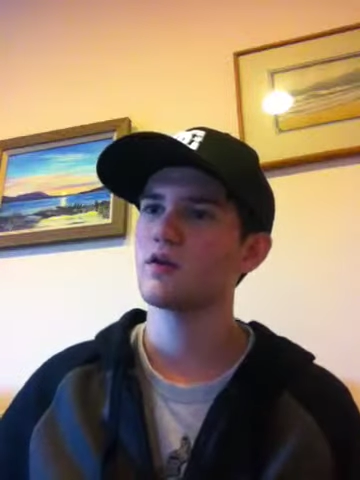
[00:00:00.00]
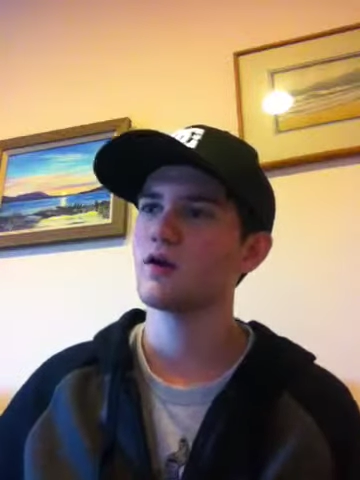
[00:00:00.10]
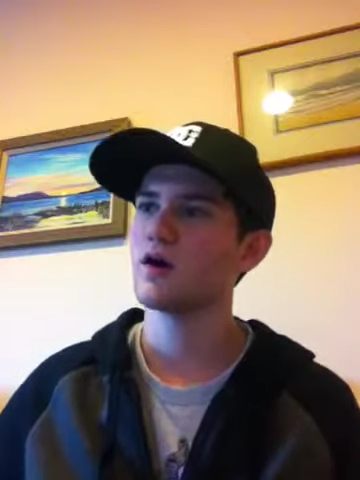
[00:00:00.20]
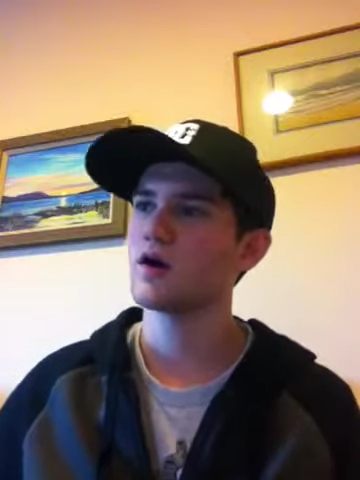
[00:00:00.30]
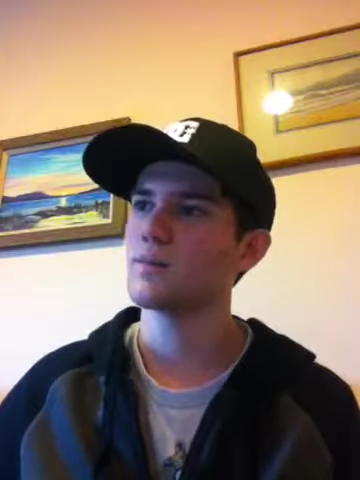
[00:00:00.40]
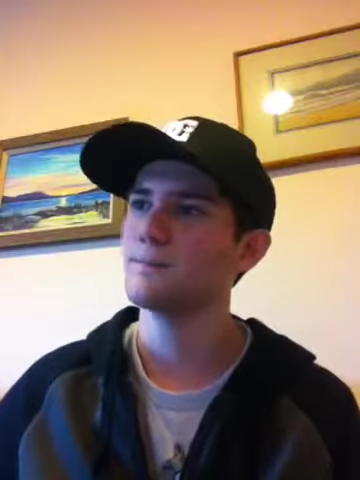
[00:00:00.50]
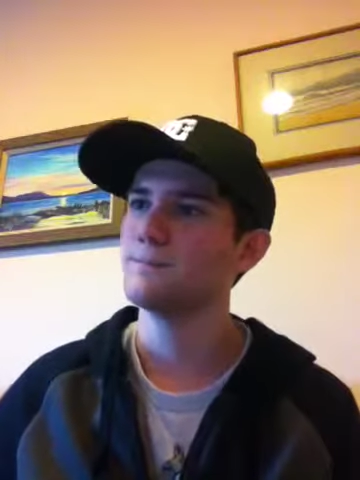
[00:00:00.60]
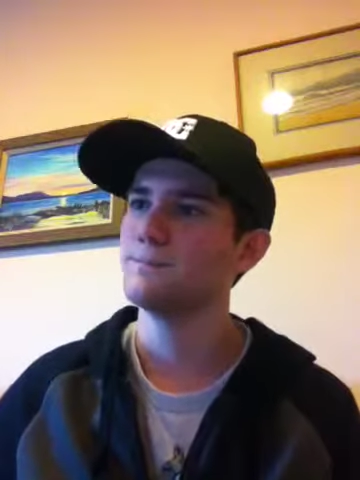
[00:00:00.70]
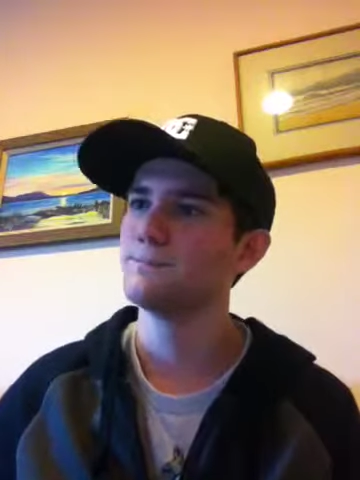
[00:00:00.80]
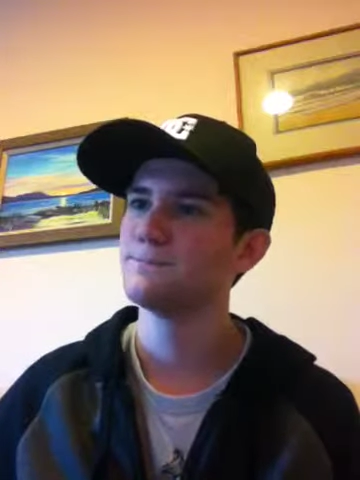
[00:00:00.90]
like
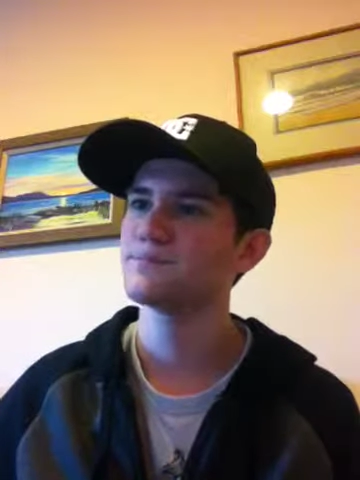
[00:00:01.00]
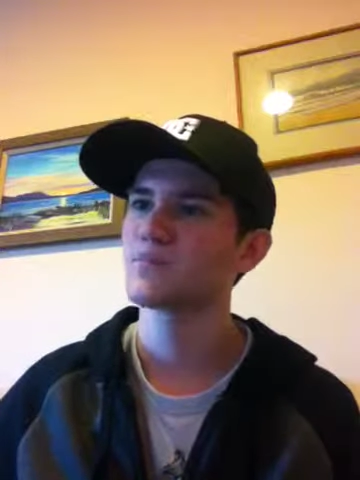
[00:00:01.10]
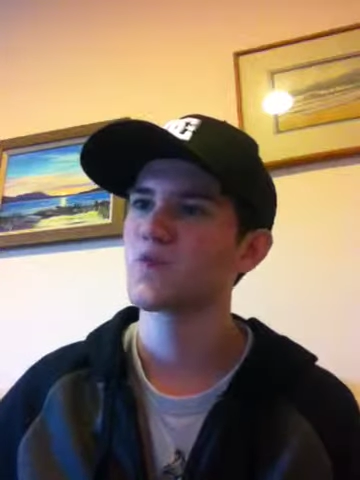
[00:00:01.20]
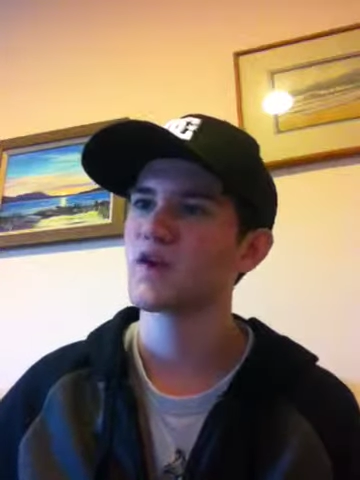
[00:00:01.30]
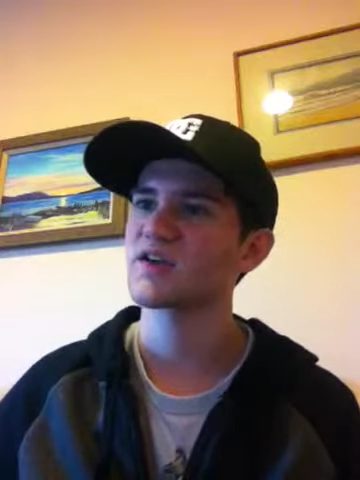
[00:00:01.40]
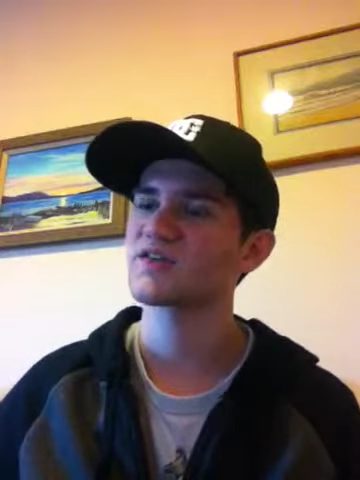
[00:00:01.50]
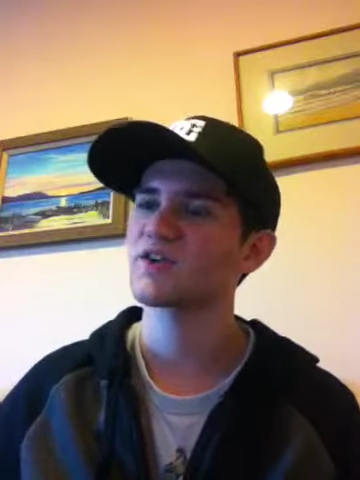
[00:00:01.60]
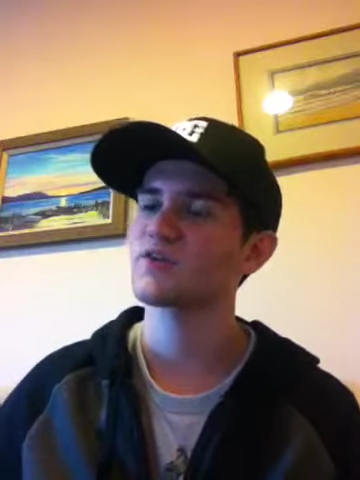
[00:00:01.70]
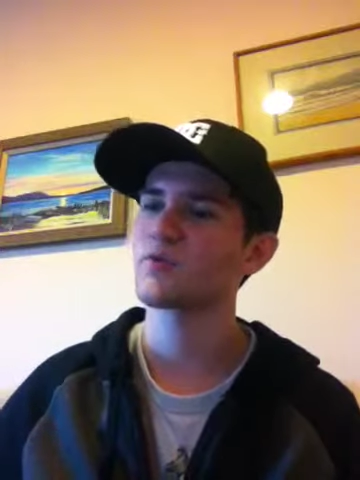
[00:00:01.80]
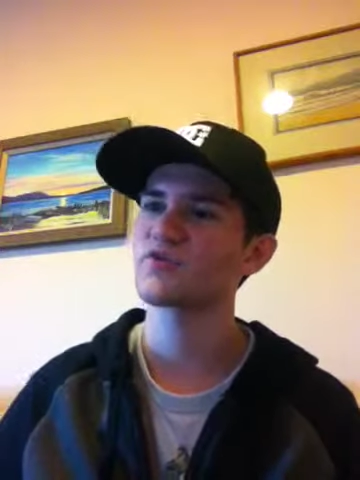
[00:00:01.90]
I
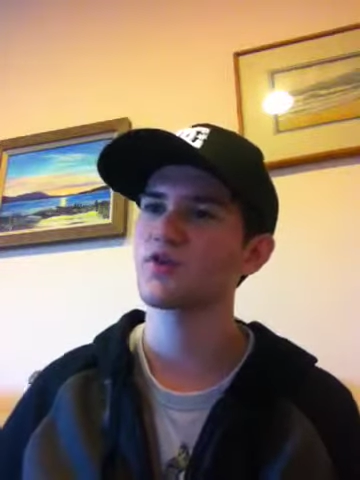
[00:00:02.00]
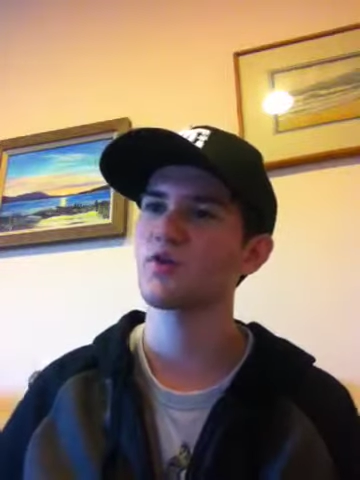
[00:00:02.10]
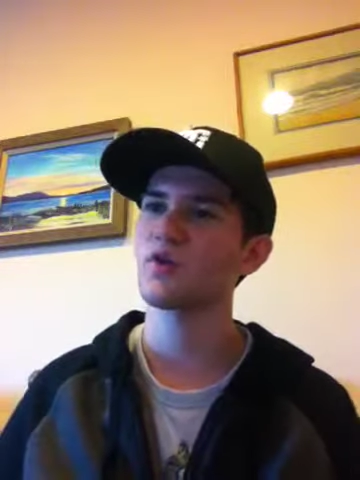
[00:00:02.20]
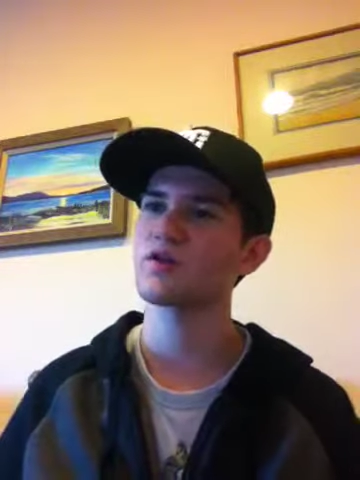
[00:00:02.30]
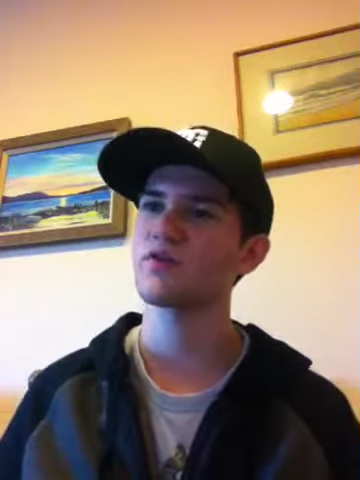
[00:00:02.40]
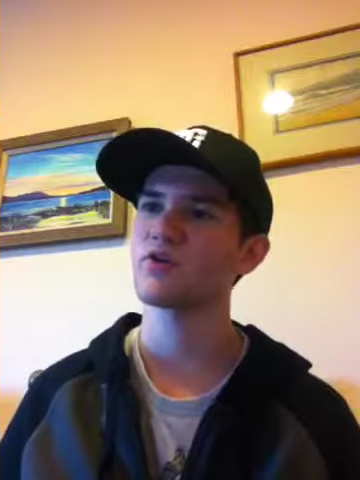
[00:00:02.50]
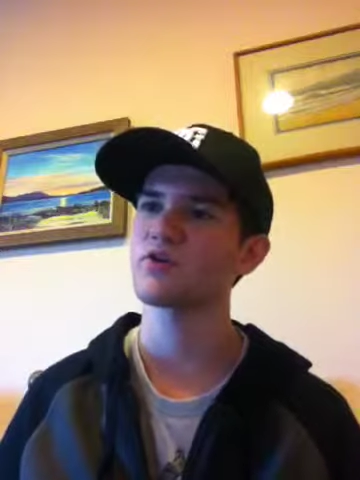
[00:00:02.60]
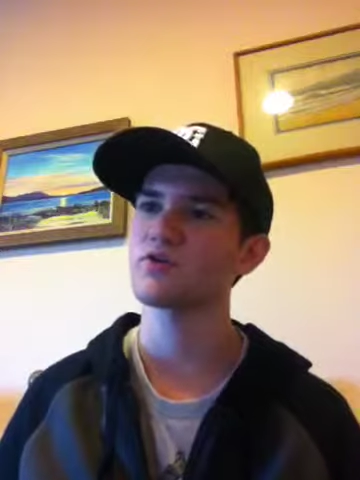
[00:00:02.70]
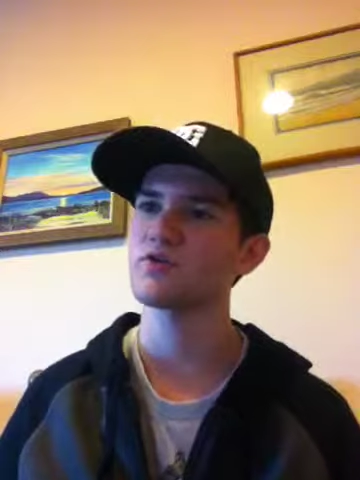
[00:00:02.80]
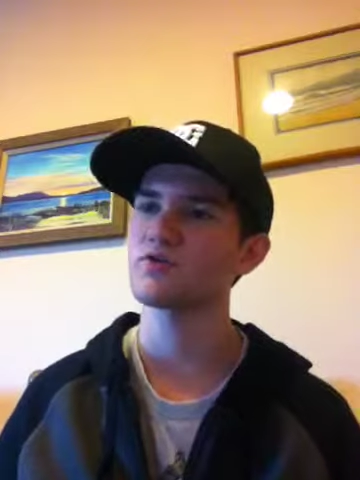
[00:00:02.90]
said, there wasn't a whole lot of
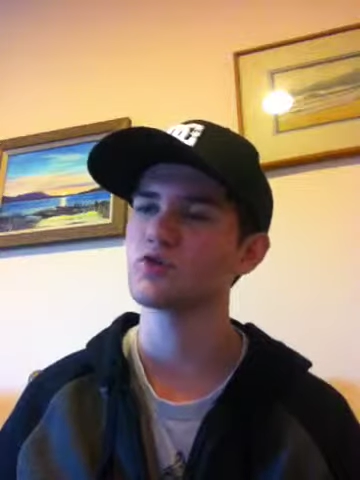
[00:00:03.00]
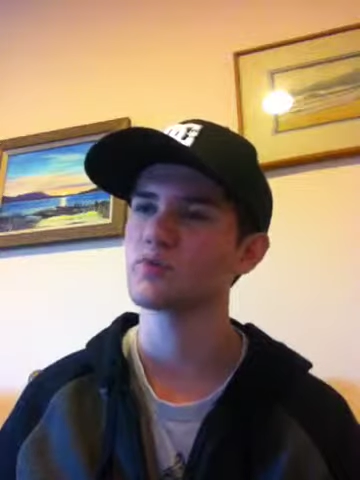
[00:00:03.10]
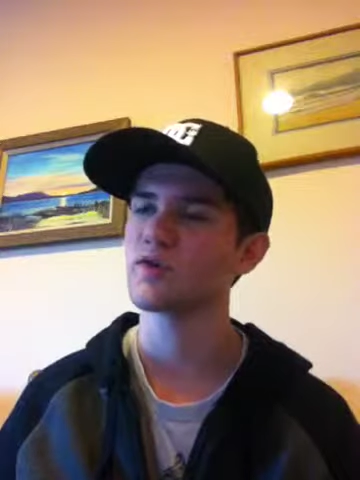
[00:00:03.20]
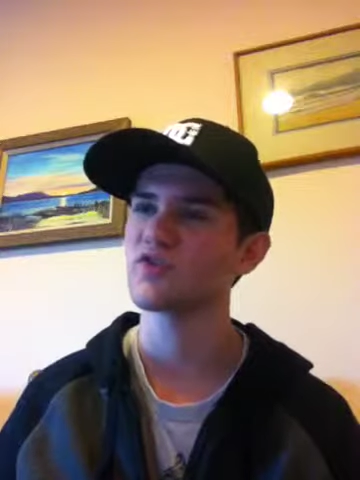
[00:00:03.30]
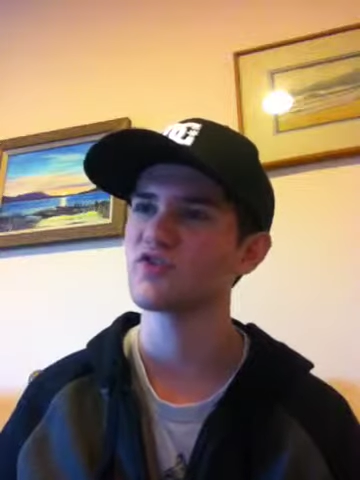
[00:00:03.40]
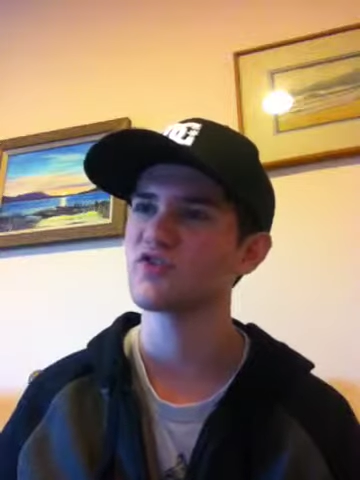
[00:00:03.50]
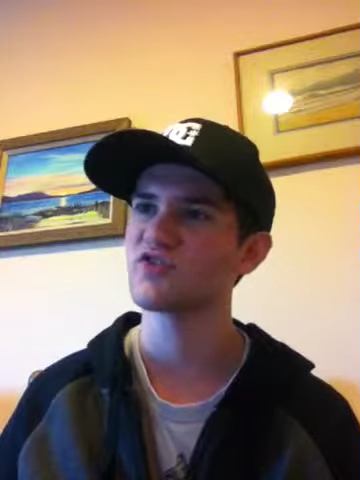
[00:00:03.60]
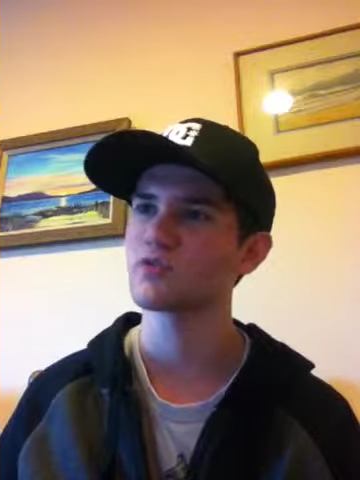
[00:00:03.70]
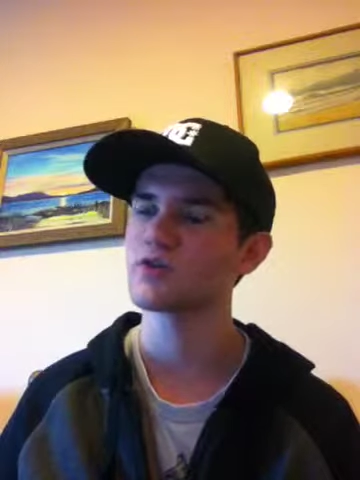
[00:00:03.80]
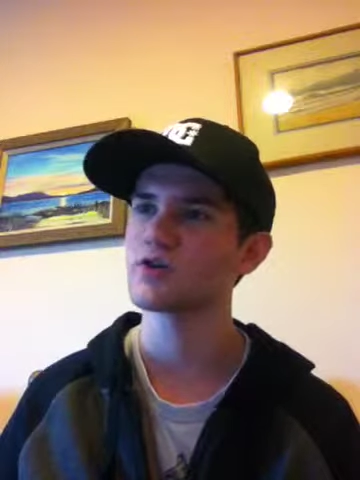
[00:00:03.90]
other rumors
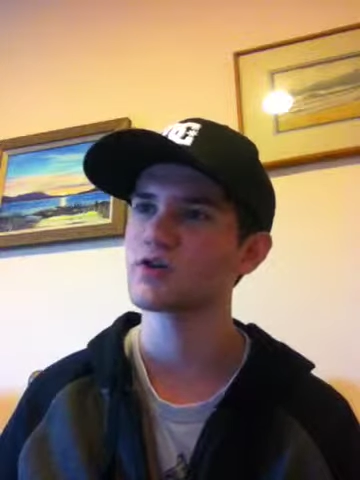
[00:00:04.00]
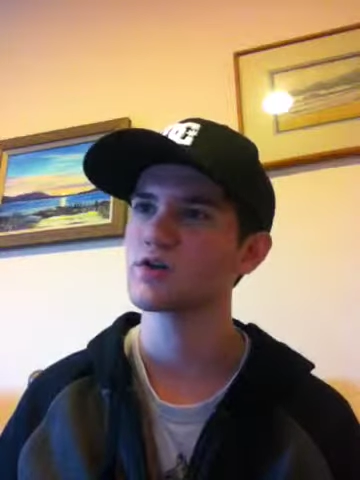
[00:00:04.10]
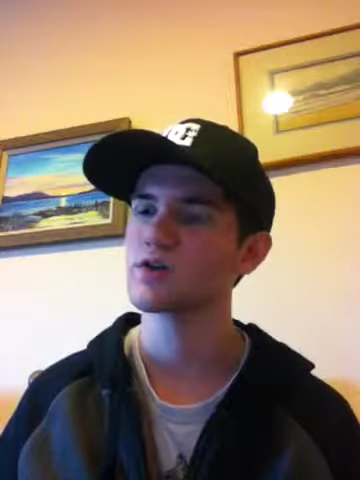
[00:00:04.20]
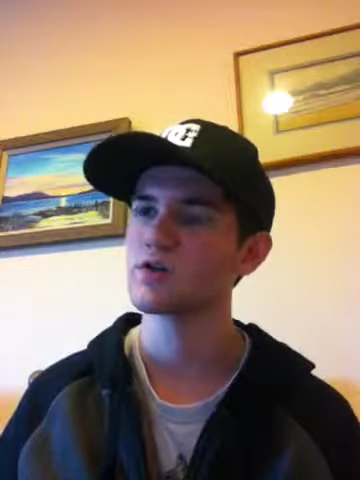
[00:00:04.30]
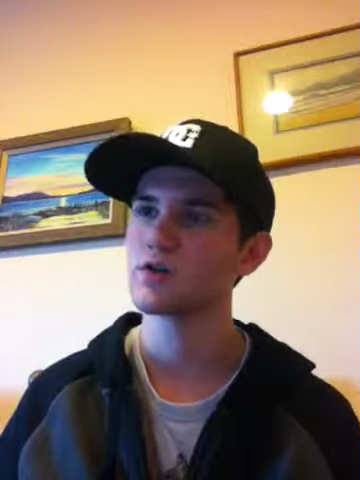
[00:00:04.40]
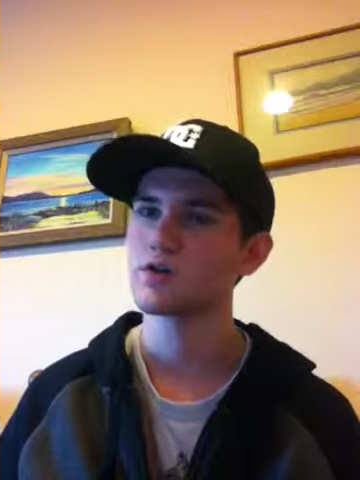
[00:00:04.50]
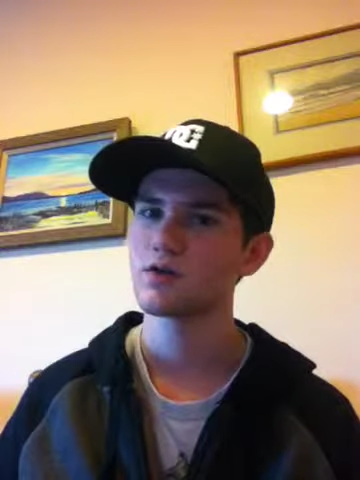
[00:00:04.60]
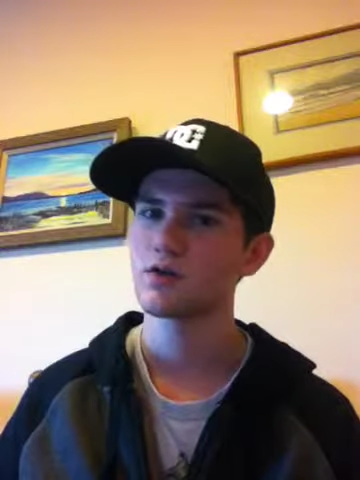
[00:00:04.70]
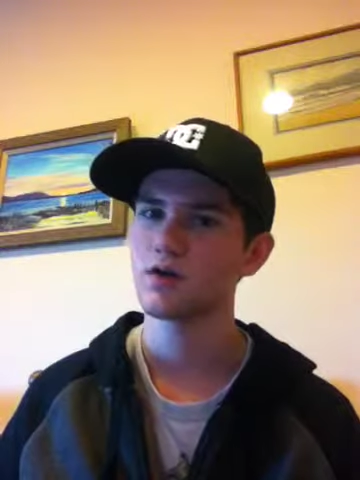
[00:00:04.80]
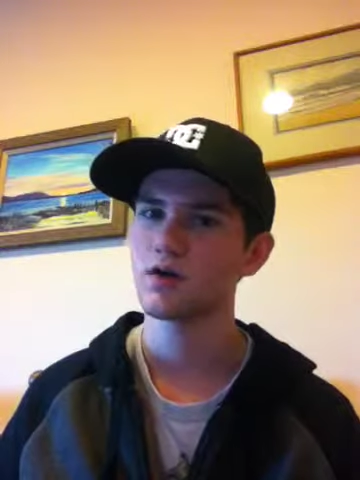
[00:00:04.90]
this week.
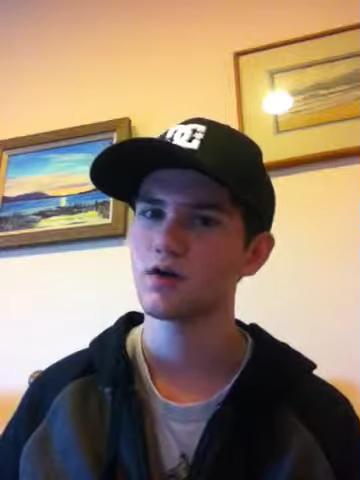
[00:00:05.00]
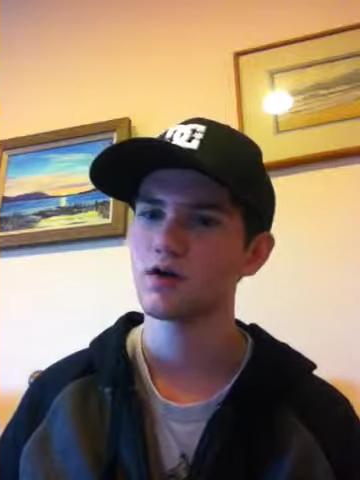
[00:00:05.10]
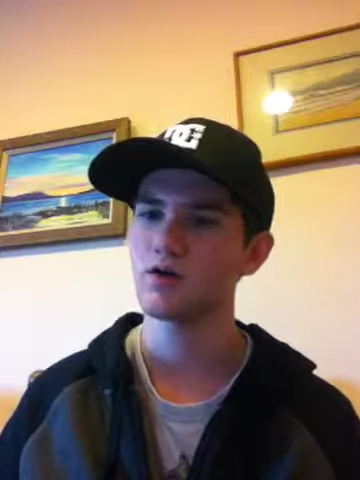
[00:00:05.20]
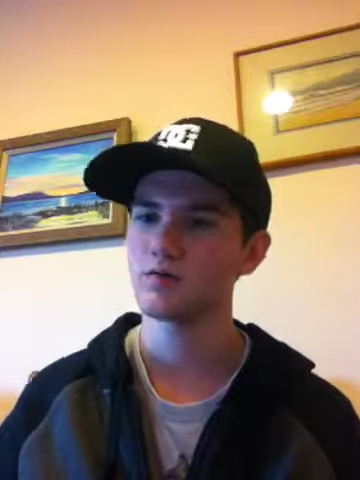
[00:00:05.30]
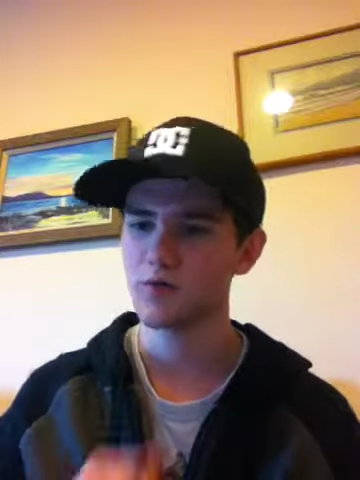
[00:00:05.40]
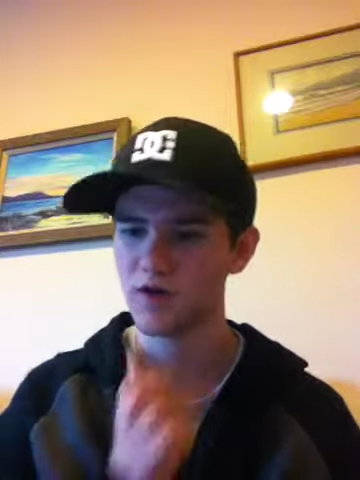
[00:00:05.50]
Sorry